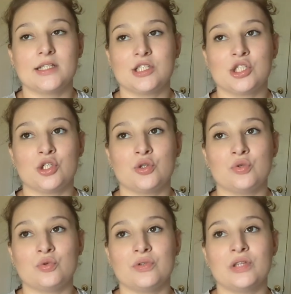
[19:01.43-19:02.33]
and
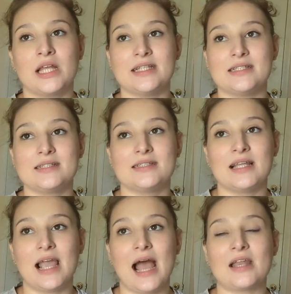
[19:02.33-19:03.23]
two, they
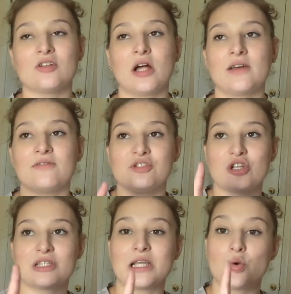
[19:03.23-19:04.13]
they had a lot of
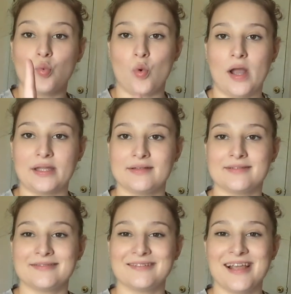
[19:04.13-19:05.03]
just like one.
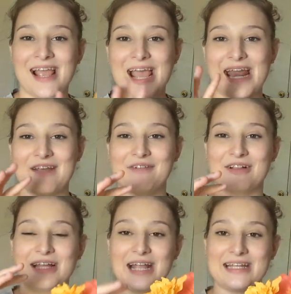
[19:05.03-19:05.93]
And I felt
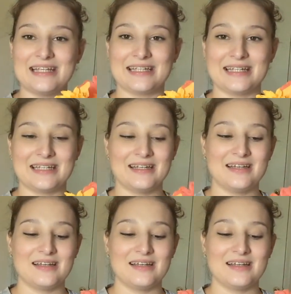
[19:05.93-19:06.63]
like I needed